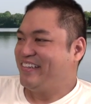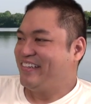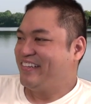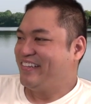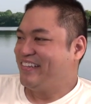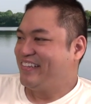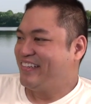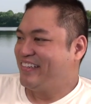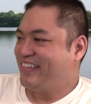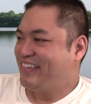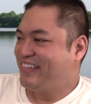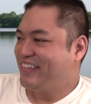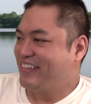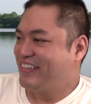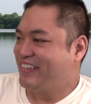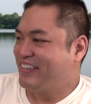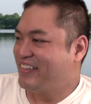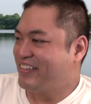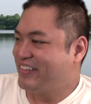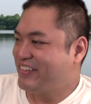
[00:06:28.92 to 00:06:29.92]

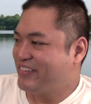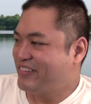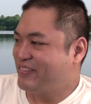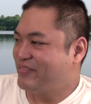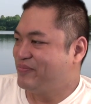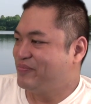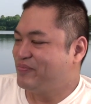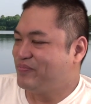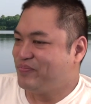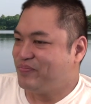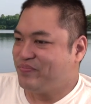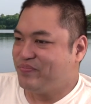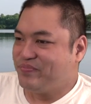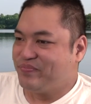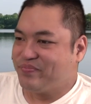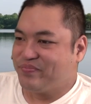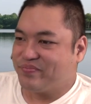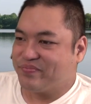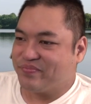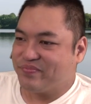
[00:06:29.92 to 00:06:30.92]

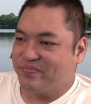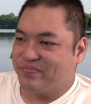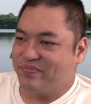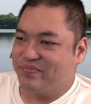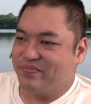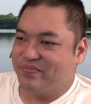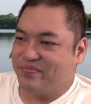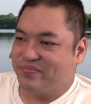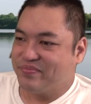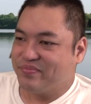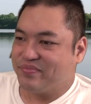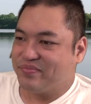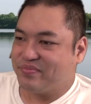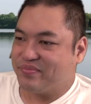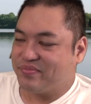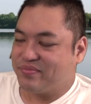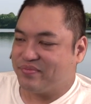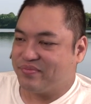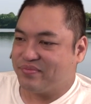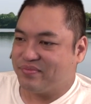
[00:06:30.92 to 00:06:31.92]

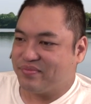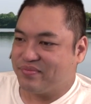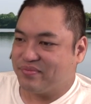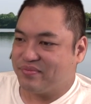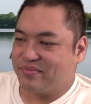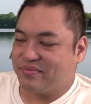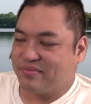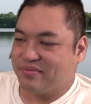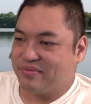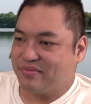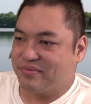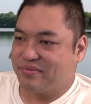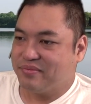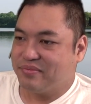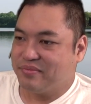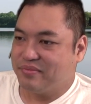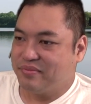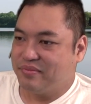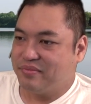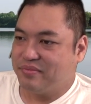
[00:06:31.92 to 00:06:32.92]

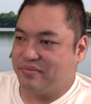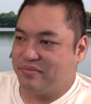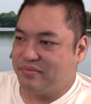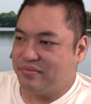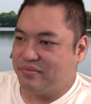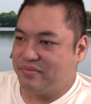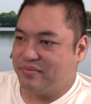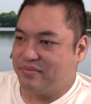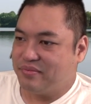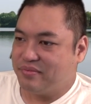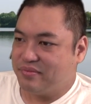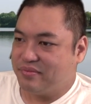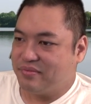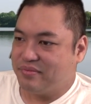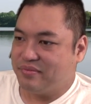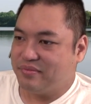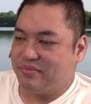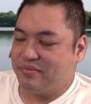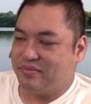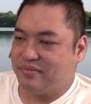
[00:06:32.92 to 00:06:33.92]

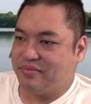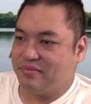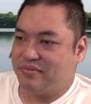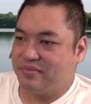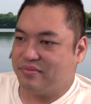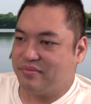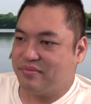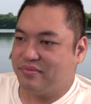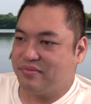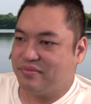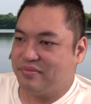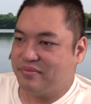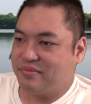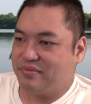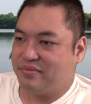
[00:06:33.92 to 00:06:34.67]
No words are spoken by the person on screen.